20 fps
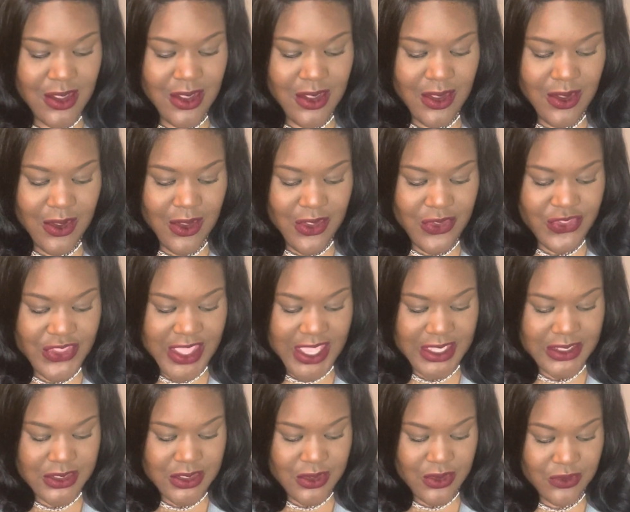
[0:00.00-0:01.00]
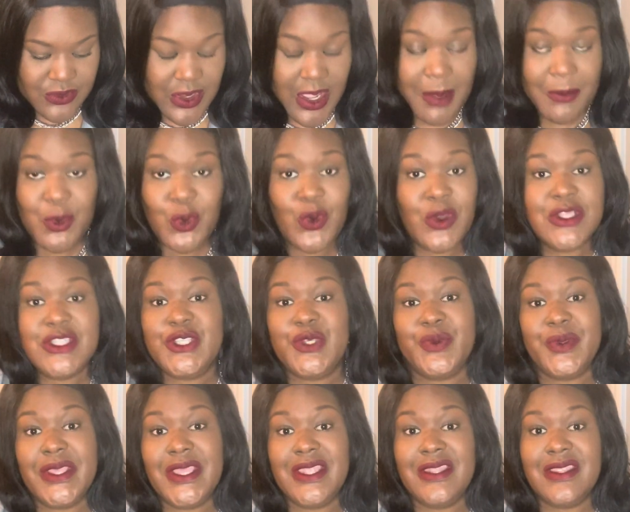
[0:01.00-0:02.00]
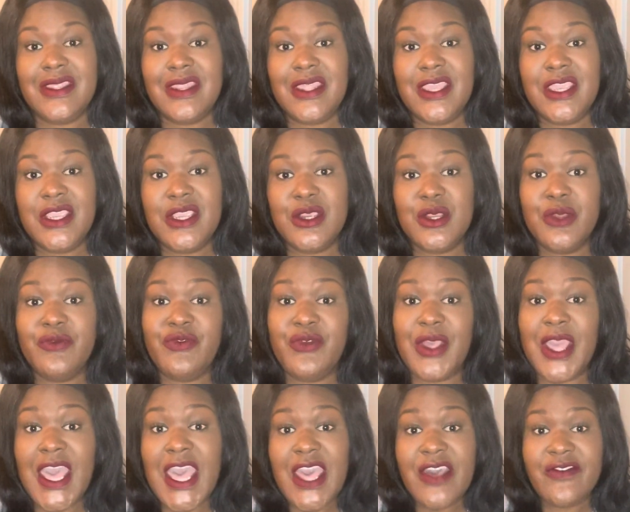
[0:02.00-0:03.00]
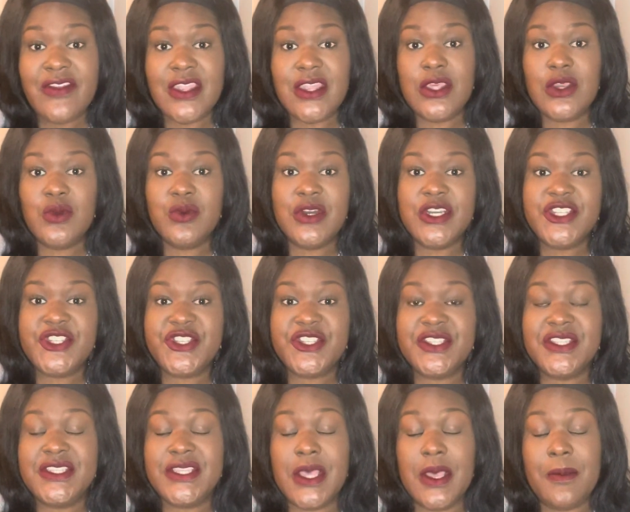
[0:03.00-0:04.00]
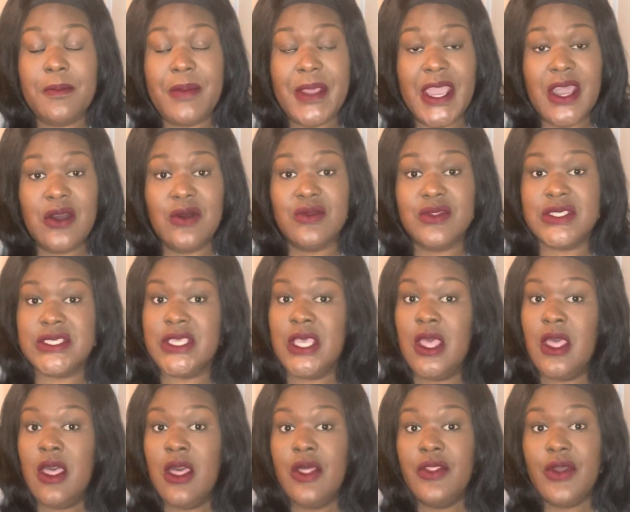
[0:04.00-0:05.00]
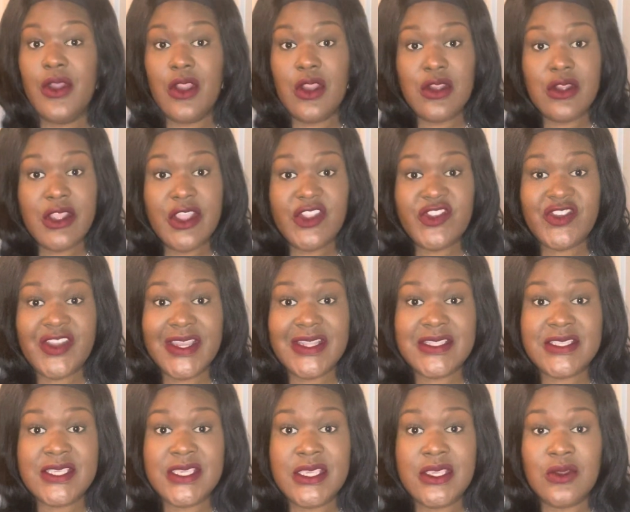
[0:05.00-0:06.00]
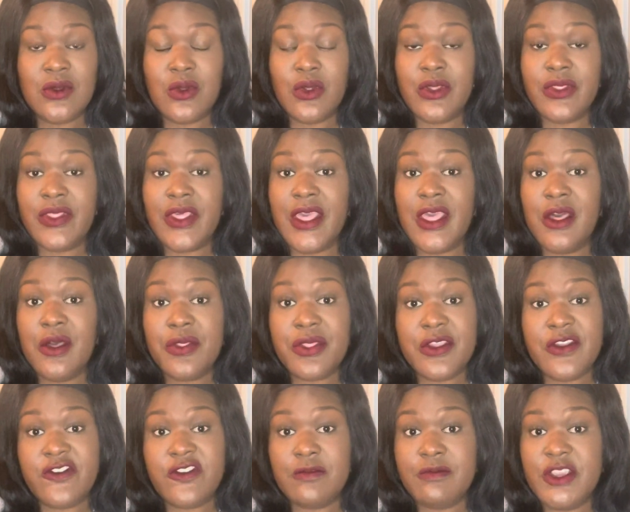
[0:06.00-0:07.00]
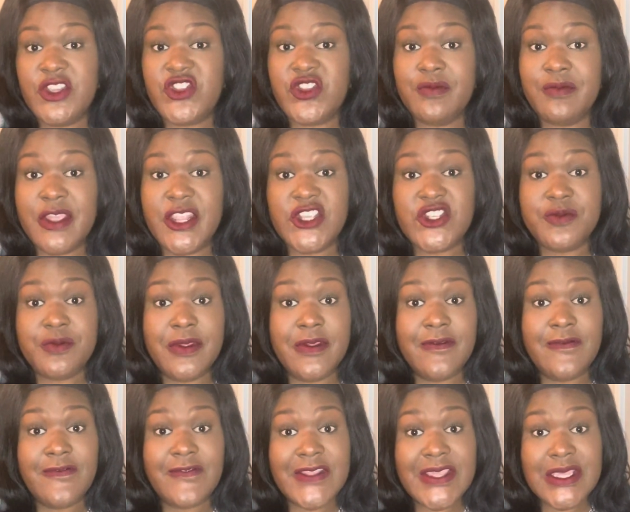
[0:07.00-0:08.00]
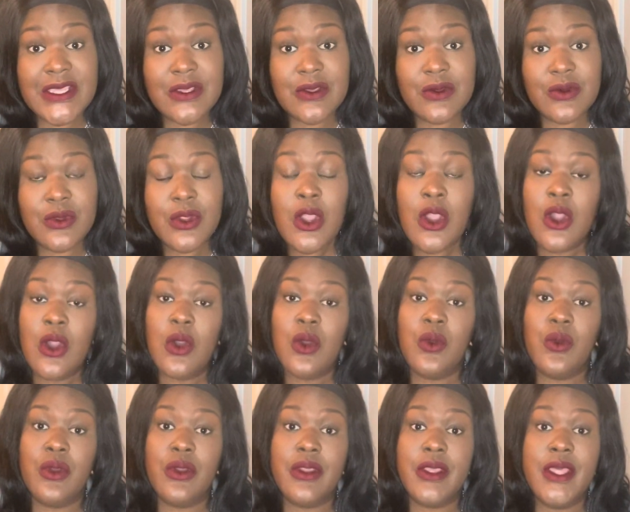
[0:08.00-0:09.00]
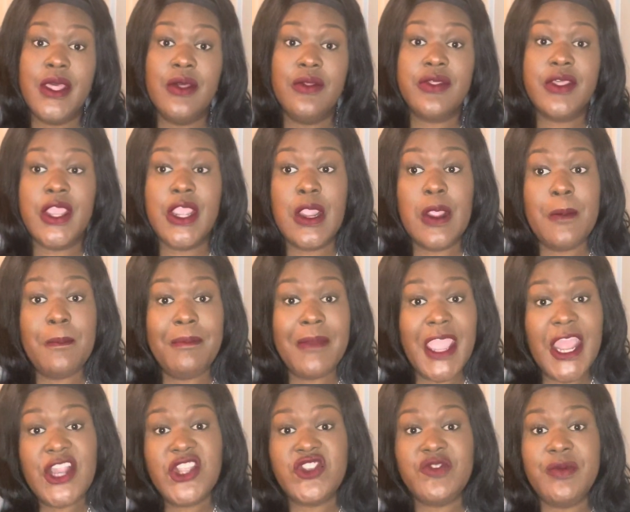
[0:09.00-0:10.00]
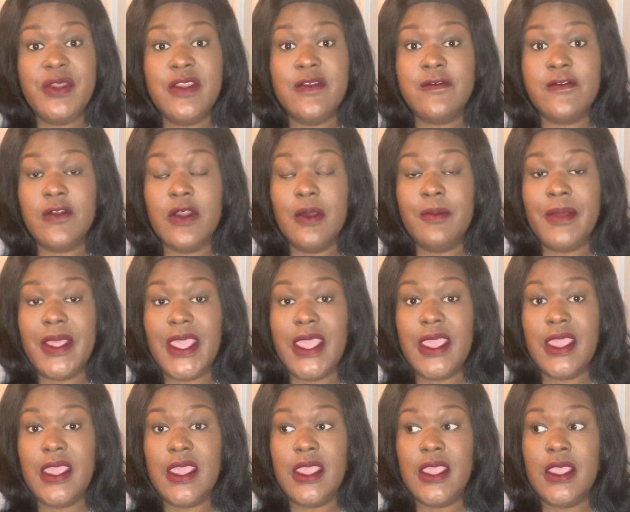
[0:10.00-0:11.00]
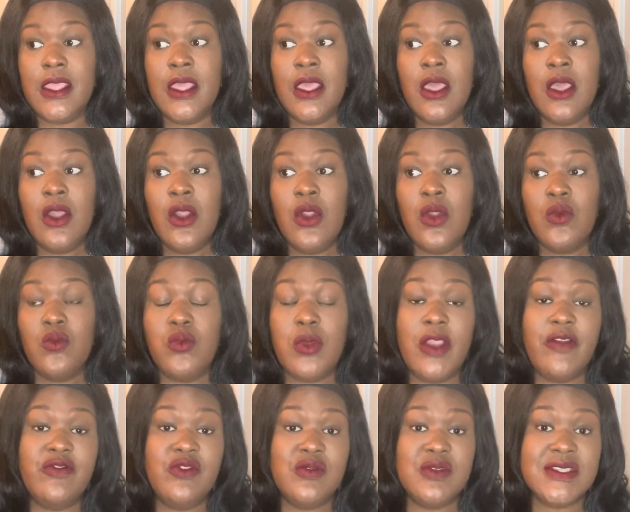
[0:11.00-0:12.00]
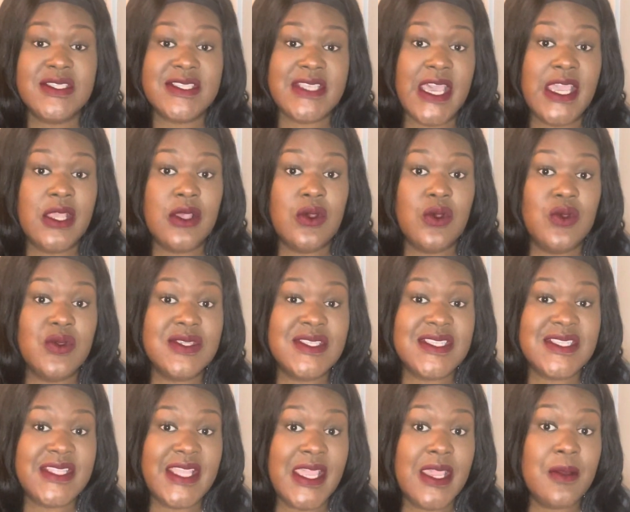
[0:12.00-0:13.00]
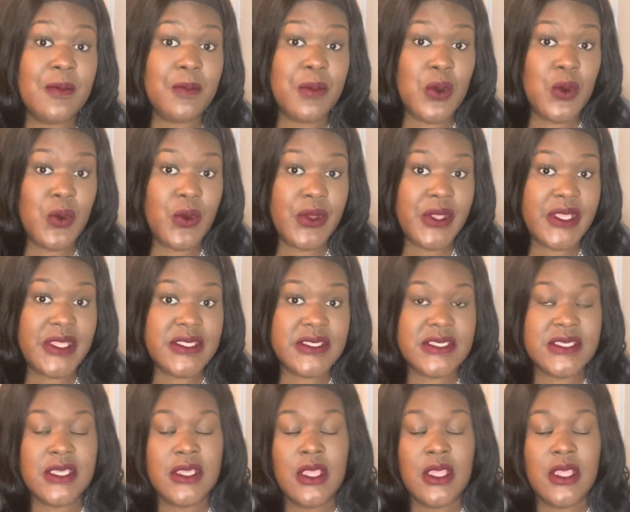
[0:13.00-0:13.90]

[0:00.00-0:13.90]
on that note, I'm going to end it here. If you have any questions about the RHIT or the health information management field or healthcare management from a revenue cycle standpoint,